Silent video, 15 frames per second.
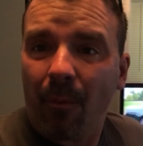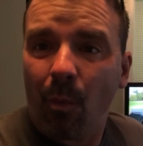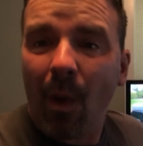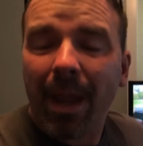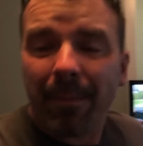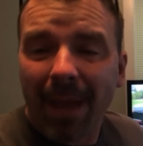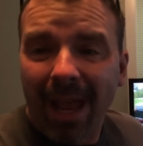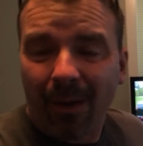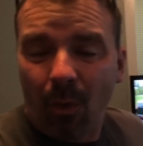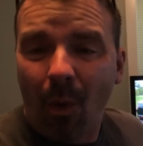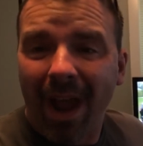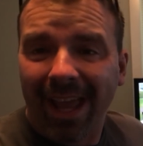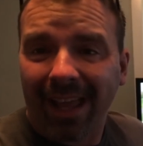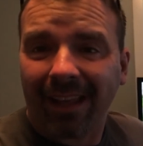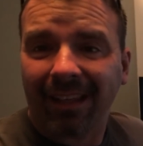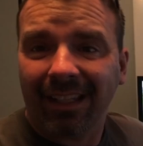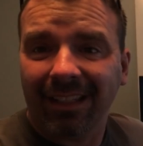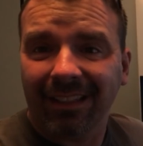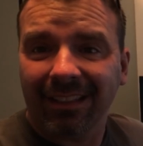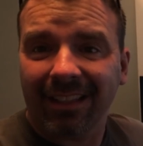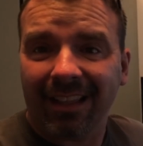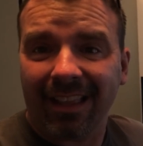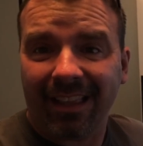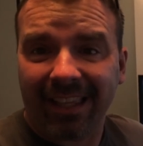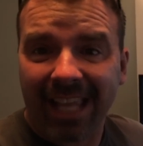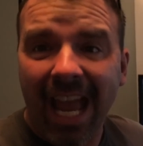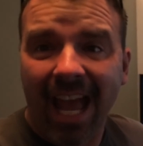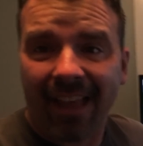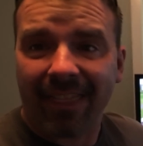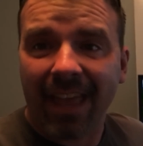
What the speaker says: Way back when, yeah,